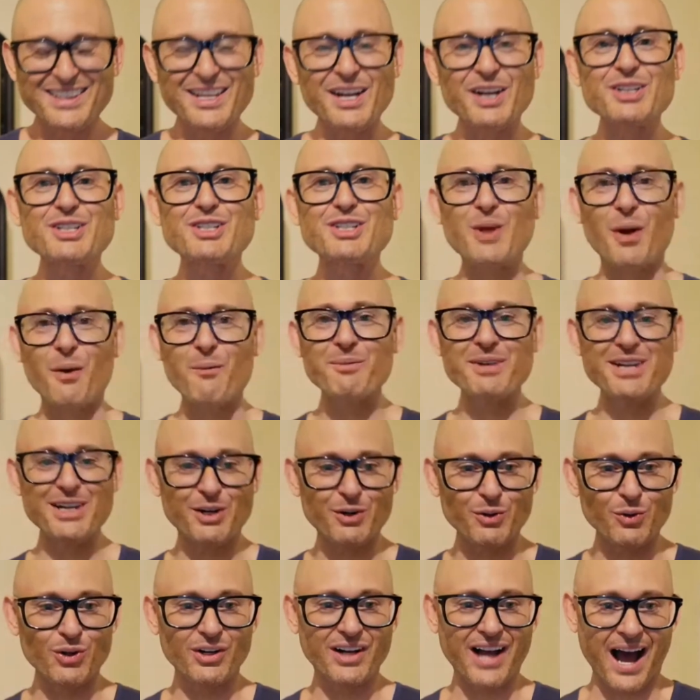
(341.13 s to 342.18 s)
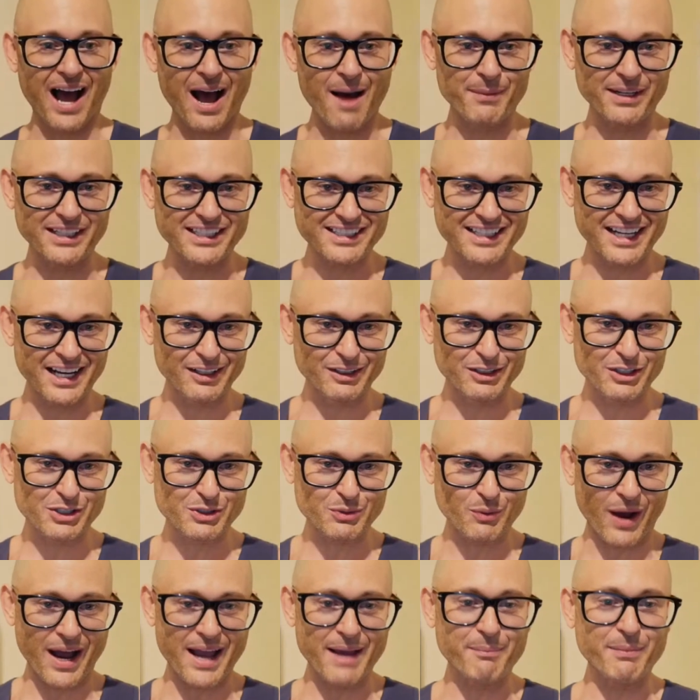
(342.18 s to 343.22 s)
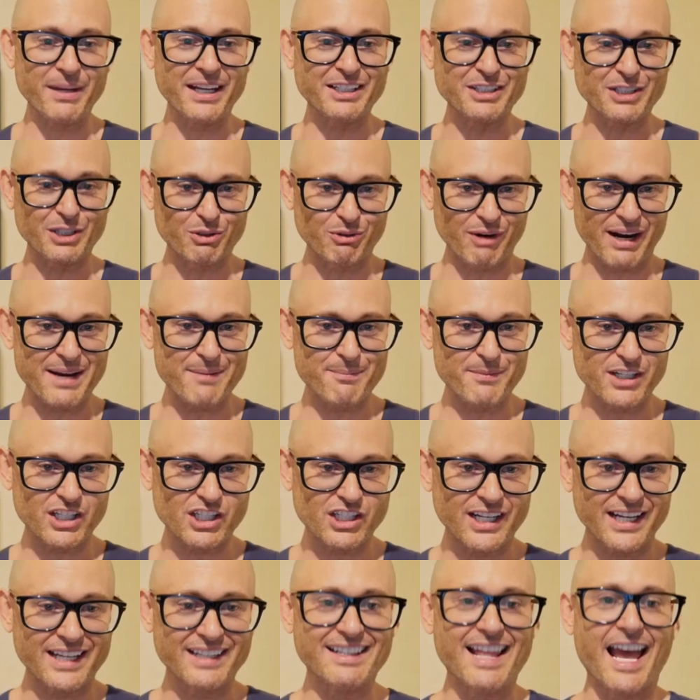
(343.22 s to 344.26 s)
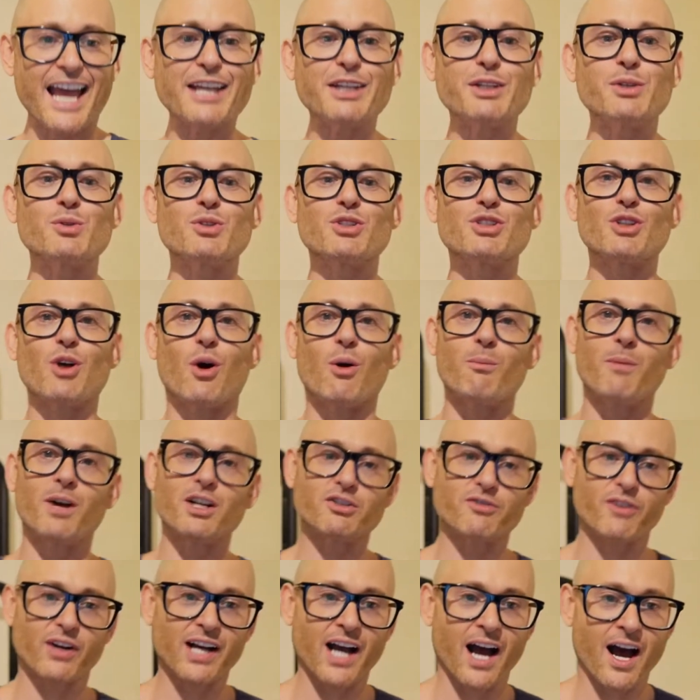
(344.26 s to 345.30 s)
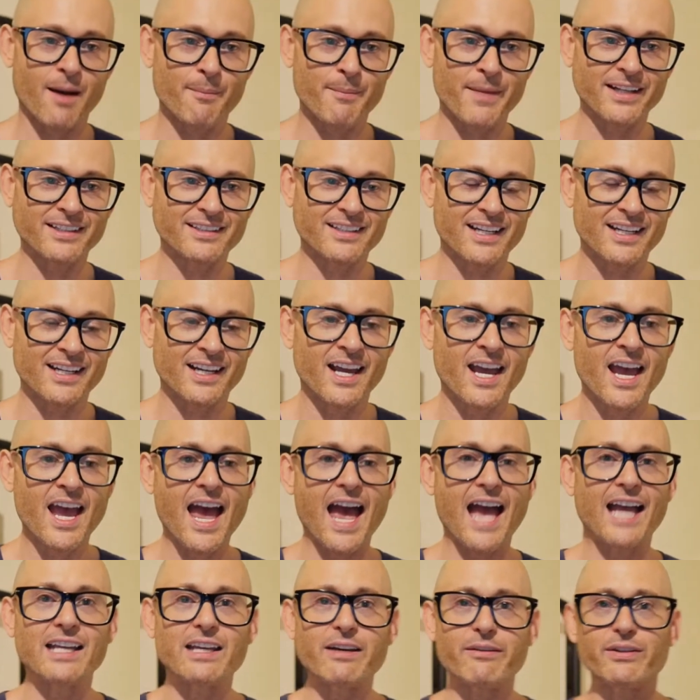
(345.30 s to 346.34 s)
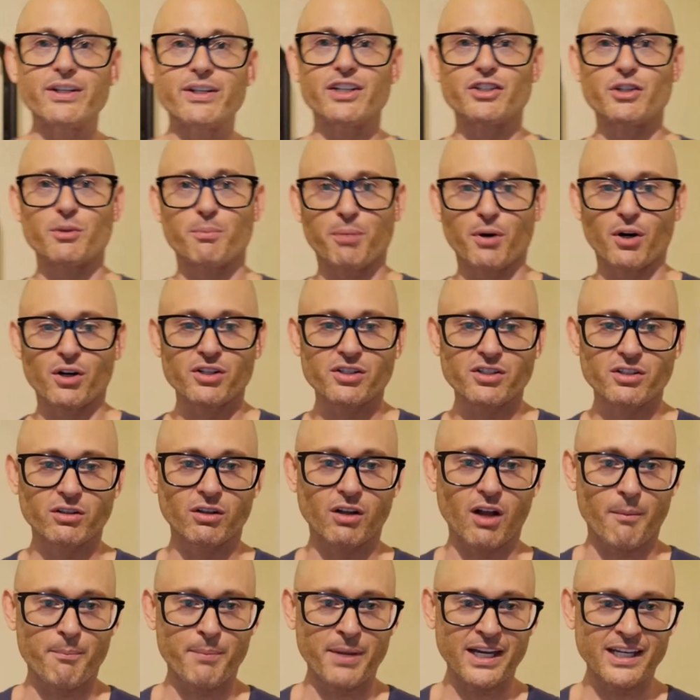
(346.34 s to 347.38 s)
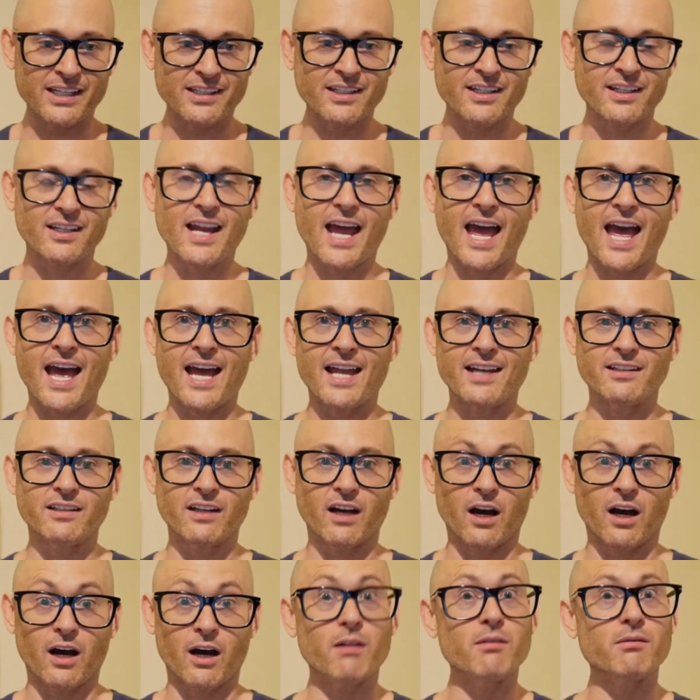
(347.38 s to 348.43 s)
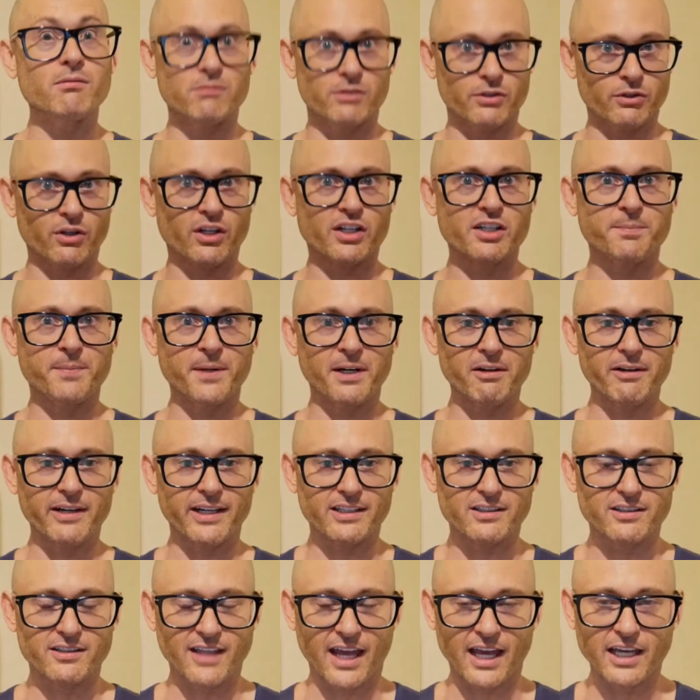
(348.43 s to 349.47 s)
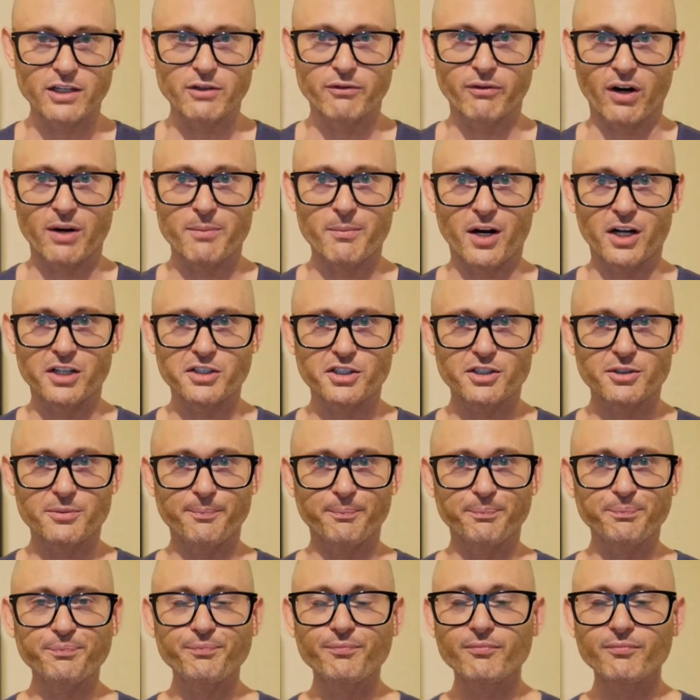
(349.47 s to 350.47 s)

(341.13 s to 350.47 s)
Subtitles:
There's so many cool comments. Taylor Swipe, it's a great machine. Thank you so much for commenting and giving us your personal opinion and your experience. Thank you very much.